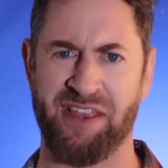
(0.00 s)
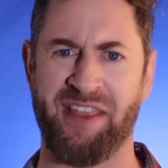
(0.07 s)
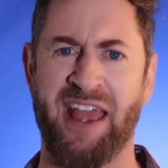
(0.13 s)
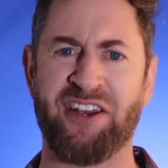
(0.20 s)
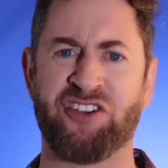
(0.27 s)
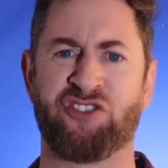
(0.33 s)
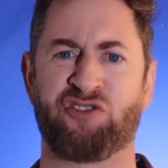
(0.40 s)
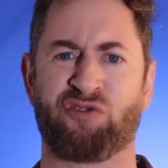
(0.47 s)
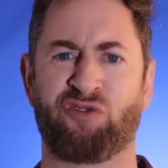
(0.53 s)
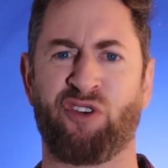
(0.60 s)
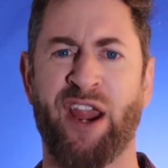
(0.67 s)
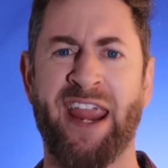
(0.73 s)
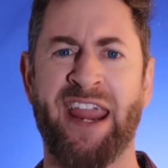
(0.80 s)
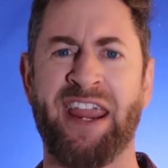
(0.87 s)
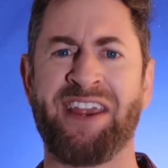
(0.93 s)
that
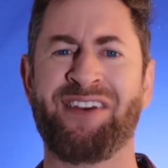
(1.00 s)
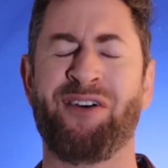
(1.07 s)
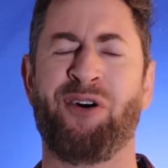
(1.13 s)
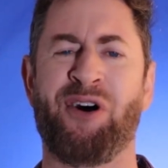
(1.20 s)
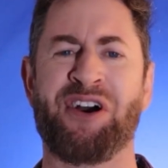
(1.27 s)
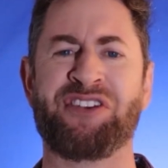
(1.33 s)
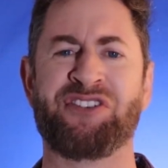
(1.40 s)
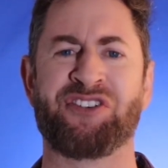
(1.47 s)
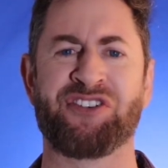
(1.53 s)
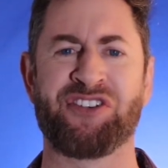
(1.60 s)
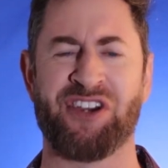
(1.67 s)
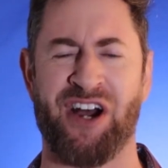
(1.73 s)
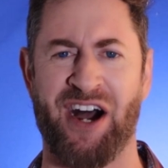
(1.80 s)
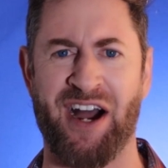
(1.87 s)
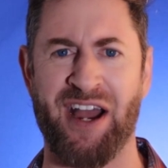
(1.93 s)
drain on your
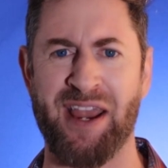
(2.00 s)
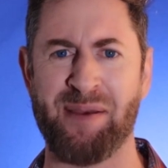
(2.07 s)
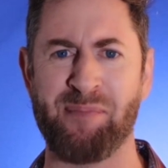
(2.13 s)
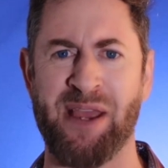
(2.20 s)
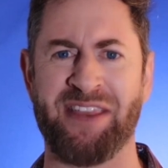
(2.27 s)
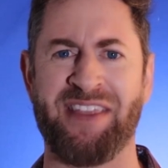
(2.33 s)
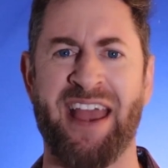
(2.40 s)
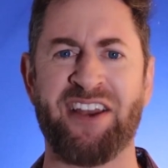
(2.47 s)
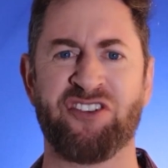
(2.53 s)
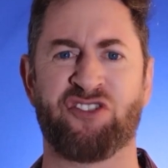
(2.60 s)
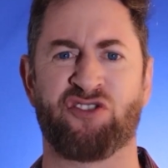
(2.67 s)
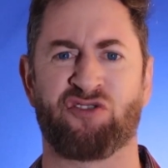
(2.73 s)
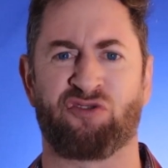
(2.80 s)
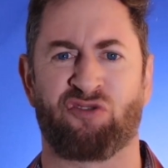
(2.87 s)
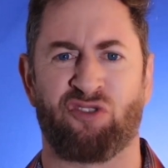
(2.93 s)
time, that
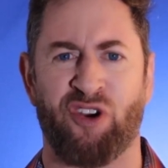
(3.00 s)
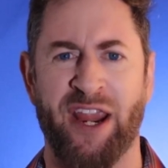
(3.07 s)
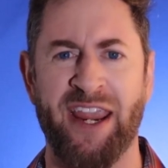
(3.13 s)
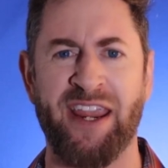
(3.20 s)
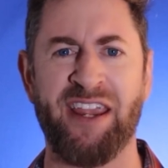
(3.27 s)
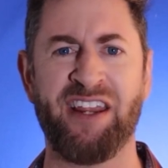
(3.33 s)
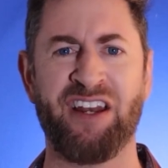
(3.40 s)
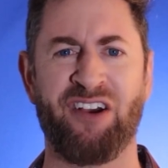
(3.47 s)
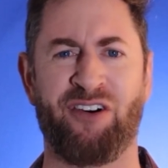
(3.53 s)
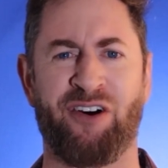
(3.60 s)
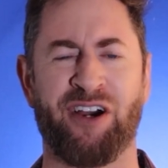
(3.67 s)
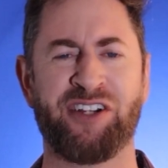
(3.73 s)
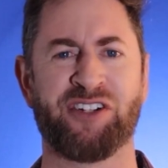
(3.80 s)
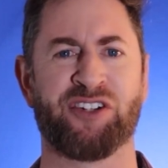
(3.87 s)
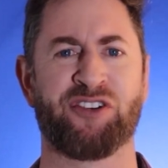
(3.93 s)
drain
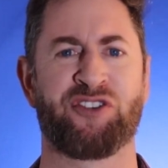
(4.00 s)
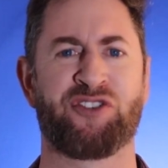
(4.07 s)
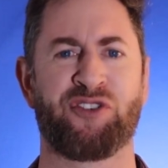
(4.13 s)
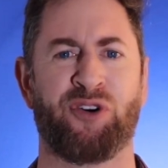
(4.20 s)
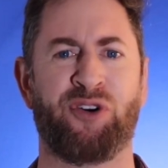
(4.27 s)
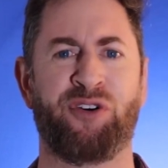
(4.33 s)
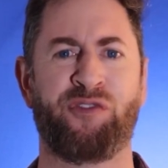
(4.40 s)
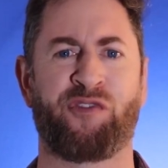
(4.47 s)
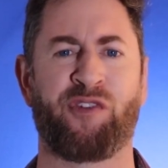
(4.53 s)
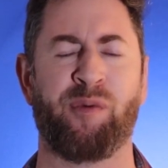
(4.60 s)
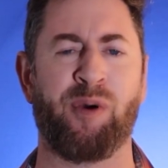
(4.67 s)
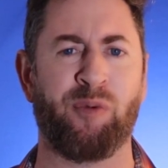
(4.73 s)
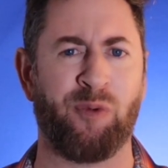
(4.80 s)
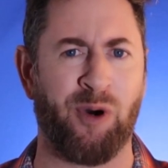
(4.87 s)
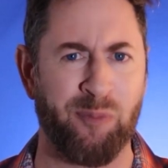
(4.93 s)
on your soul
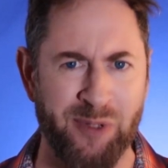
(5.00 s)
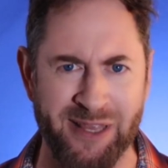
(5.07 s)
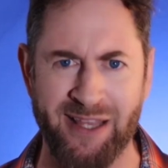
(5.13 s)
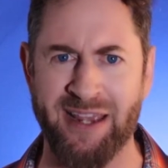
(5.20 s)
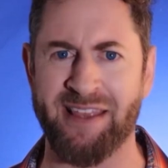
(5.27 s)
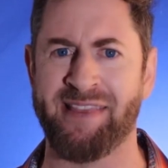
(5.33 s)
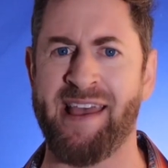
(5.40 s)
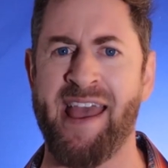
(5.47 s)
from a woman like